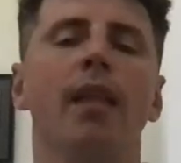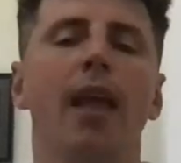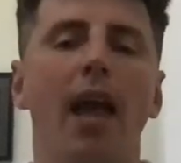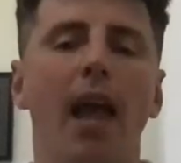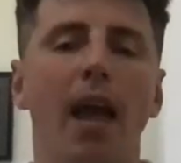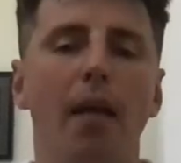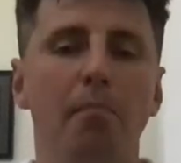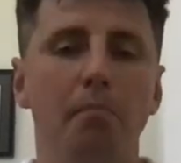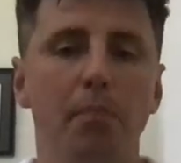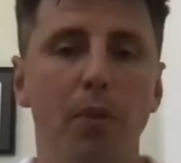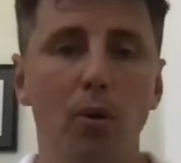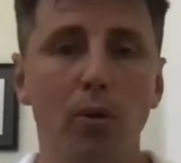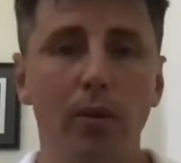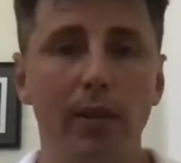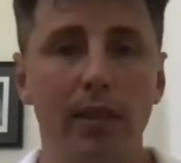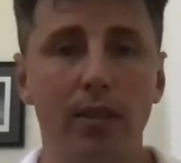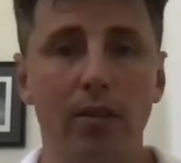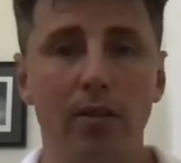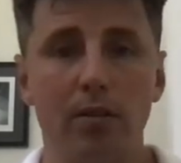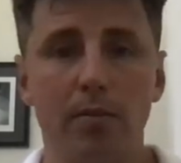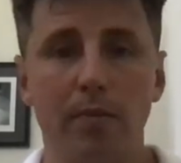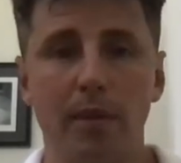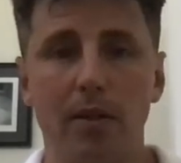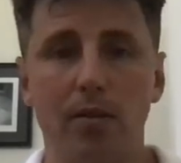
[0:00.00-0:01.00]
and building
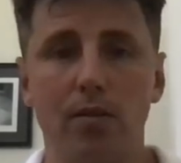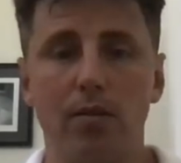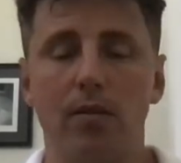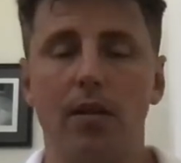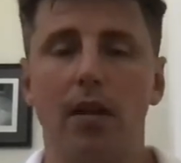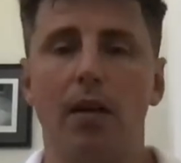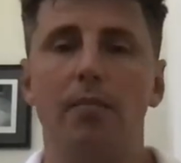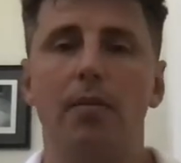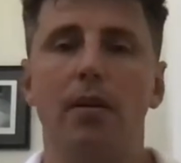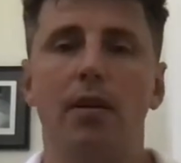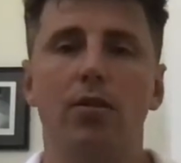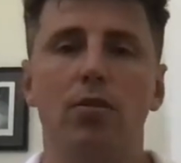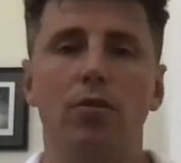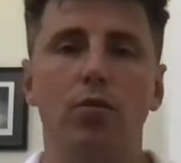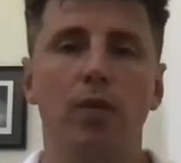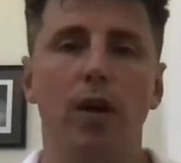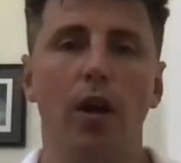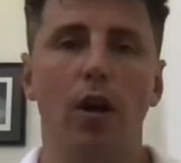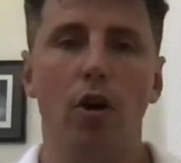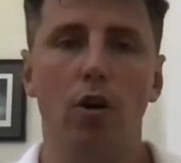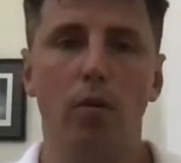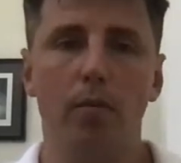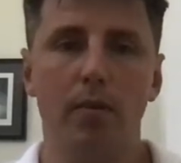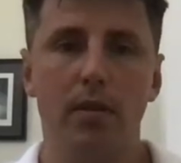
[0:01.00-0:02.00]
those muscles up to
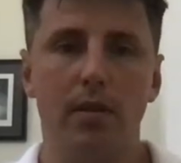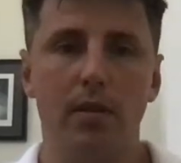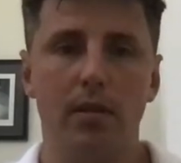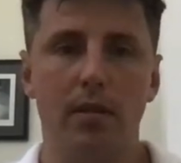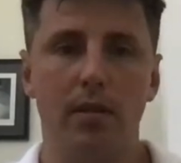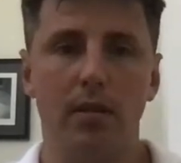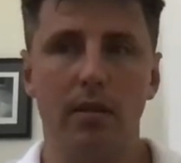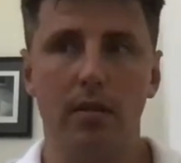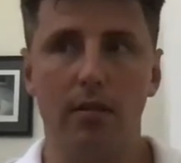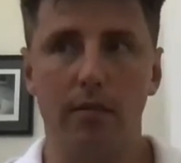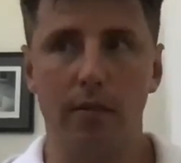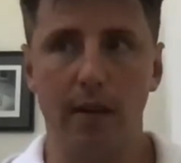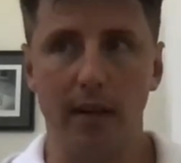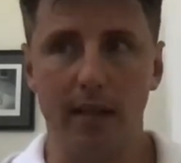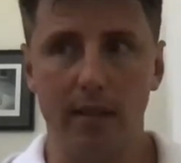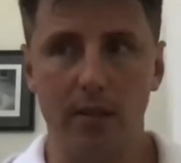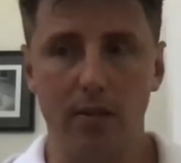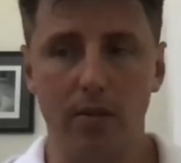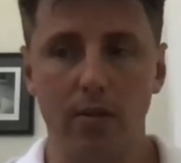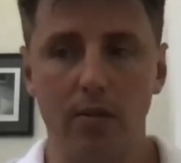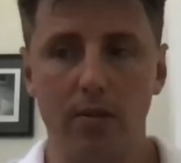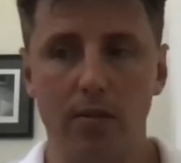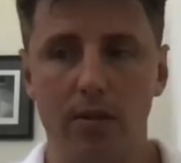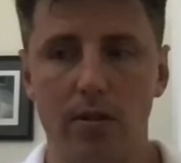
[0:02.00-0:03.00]
help solidify the
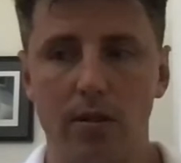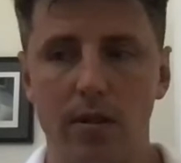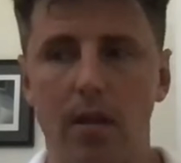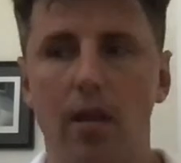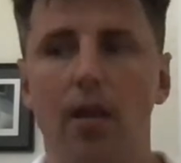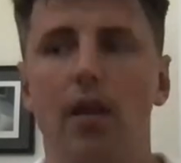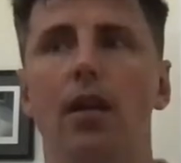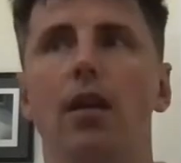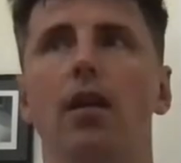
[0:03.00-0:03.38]
glutes.